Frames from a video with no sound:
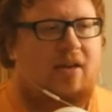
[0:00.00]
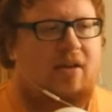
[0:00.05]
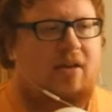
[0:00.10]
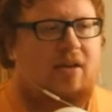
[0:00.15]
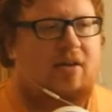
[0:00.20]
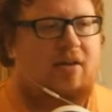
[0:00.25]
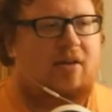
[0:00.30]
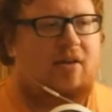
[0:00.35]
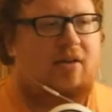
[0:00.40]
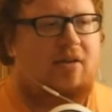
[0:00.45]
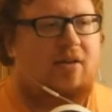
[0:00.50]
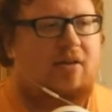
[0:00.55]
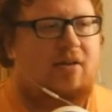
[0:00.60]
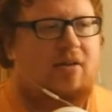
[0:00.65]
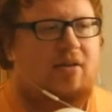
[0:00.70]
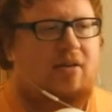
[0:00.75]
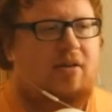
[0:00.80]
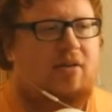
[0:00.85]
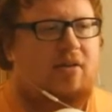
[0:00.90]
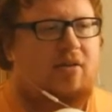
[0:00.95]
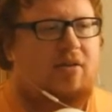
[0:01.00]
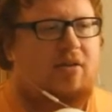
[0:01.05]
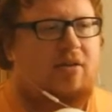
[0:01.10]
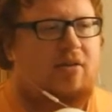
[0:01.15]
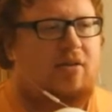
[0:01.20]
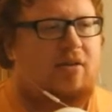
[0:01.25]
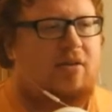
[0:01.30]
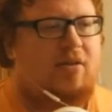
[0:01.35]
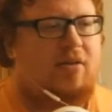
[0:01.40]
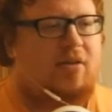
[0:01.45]

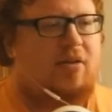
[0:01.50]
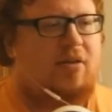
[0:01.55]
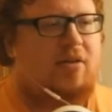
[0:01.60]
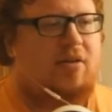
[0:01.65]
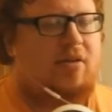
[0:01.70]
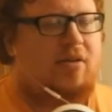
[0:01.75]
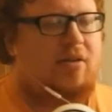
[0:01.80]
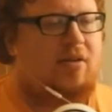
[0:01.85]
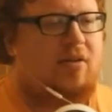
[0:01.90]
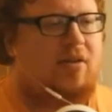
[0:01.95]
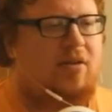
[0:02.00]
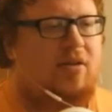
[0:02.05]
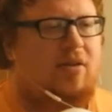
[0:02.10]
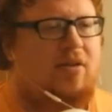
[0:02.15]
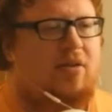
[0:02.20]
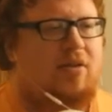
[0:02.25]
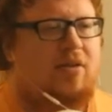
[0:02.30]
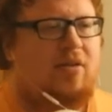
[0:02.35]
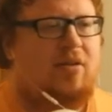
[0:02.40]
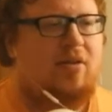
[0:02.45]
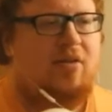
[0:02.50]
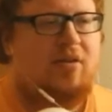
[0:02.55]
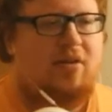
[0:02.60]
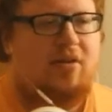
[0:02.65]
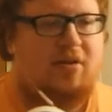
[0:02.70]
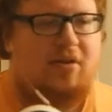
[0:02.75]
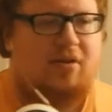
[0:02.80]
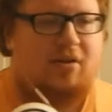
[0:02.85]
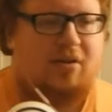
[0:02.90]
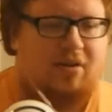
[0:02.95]

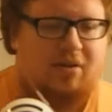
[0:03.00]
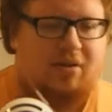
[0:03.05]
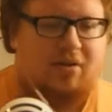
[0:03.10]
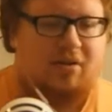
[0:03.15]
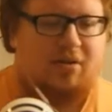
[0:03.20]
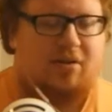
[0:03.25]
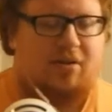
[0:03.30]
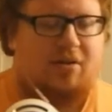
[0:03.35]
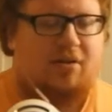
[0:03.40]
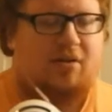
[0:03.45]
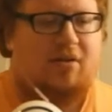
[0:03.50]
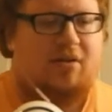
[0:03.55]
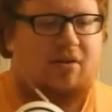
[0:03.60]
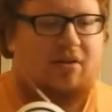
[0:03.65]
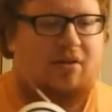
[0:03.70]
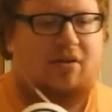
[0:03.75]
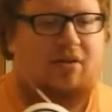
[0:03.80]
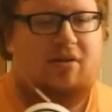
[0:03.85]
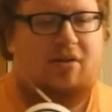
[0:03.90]
This person isn't speaking.